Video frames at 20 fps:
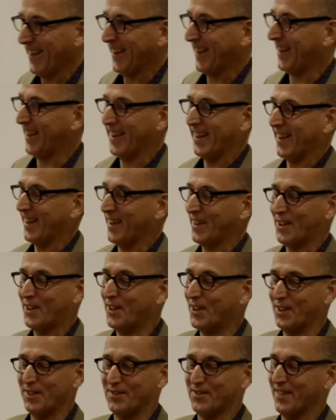I
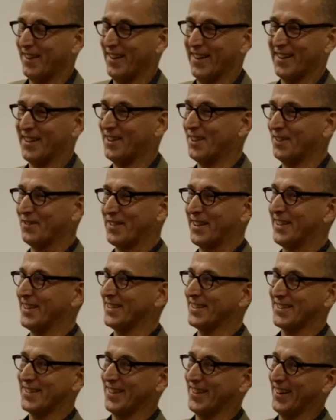could have
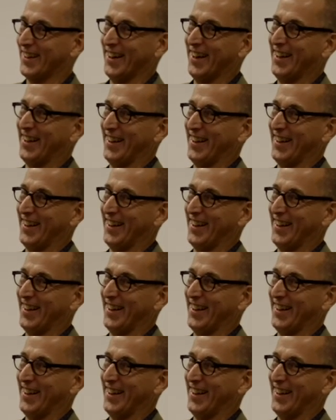kissed her.